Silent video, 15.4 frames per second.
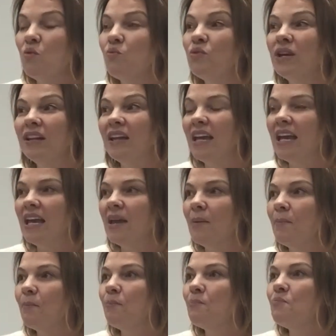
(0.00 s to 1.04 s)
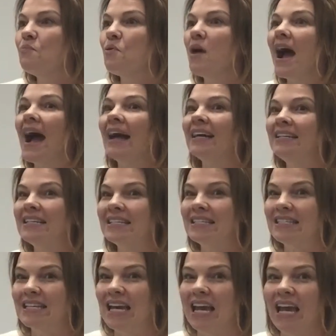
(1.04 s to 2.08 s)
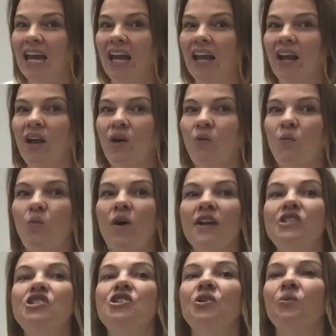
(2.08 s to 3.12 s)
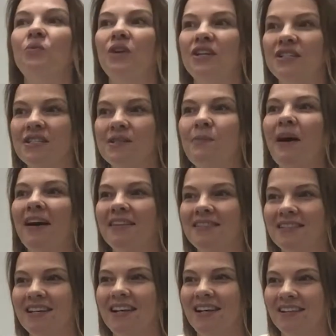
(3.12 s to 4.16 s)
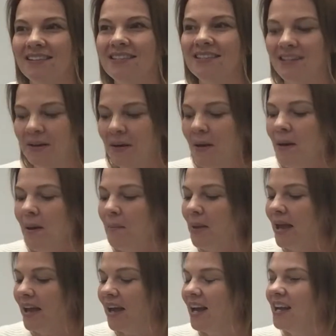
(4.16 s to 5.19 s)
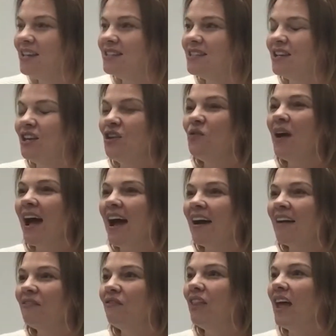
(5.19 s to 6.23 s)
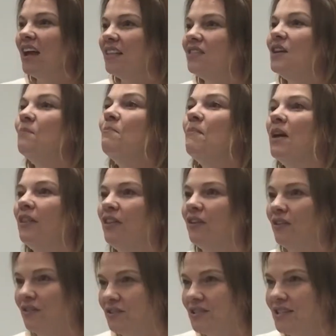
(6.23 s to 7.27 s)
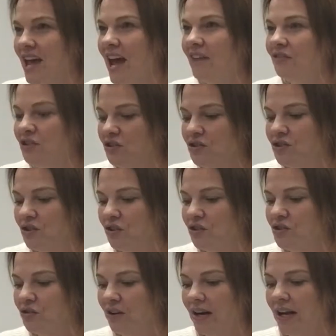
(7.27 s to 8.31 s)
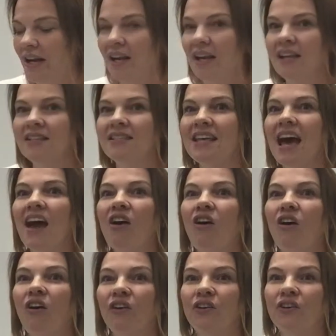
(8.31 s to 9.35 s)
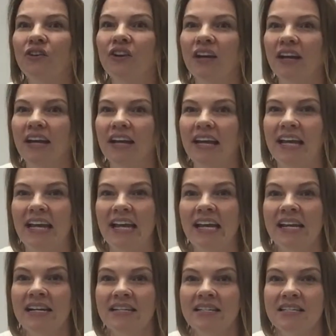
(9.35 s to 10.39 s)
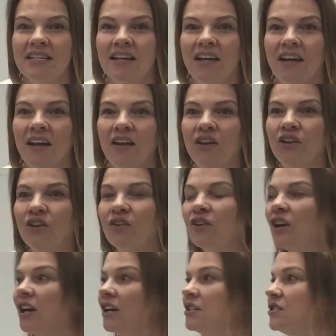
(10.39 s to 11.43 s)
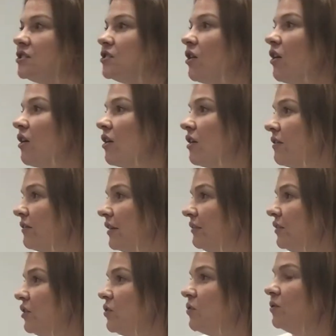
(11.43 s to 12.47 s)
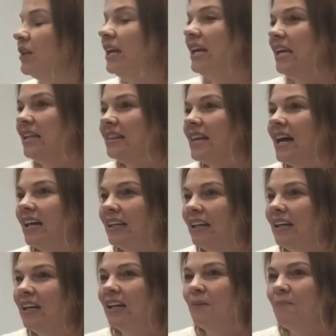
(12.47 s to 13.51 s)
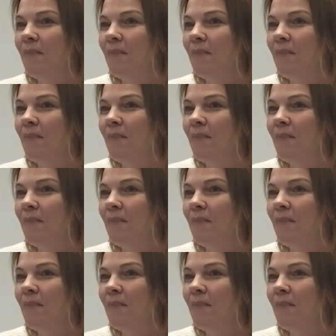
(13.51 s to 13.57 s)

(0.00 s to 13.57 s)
Really practicing what your response is, because you have like the mothers after surgery. Is that all you're gonna eat? You're gonna starve if you only eat that little